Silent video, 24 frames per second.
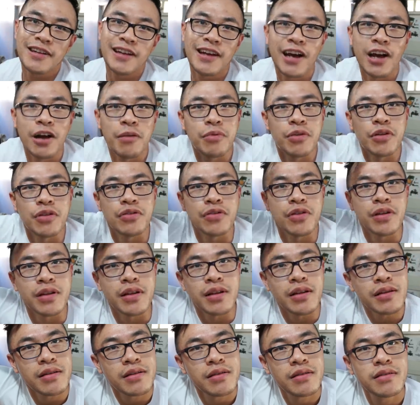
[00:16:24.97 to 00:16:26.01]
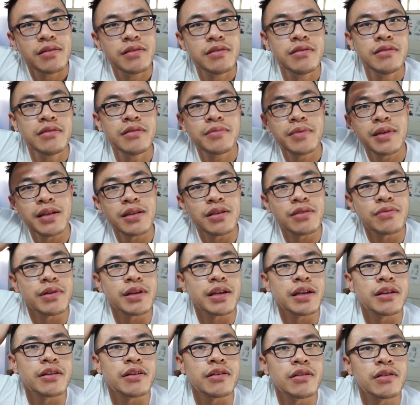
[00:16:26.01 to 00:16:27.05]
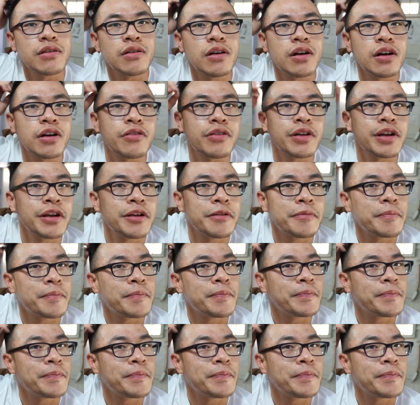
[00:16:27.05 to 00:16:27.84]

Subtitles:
I hope you enjoyed this. Ooh, I'm getting sweaty and hungry.